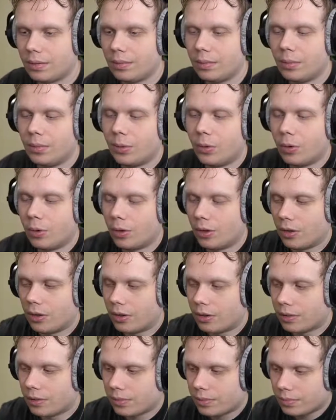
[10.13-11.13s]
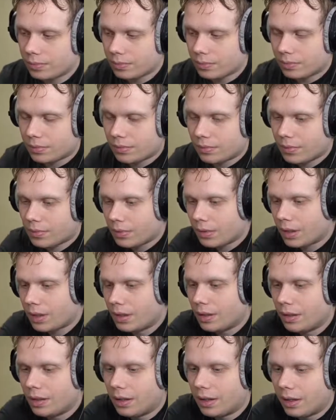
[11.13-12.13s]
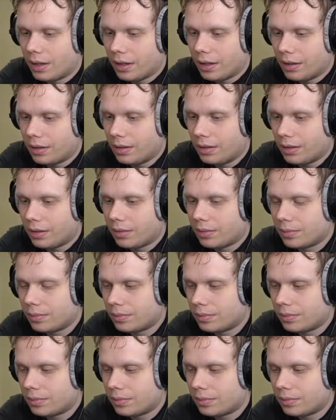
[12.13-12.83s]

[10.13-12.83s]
more than